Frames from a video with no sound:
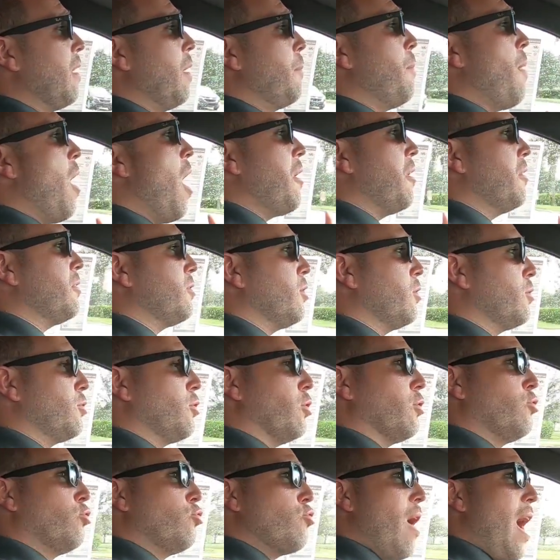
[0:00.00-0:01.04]
monitors
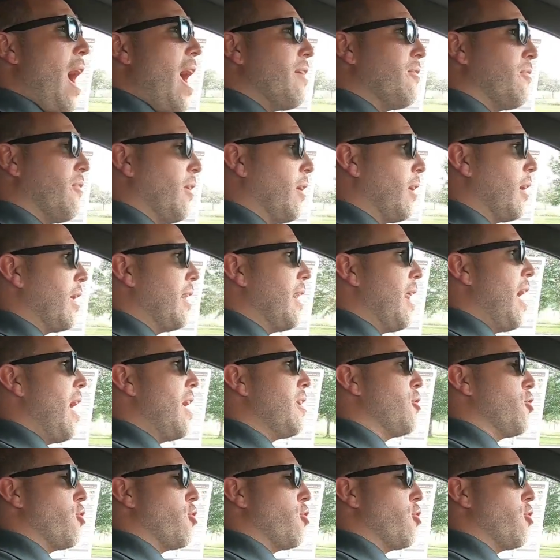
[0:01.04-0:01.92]
your driving and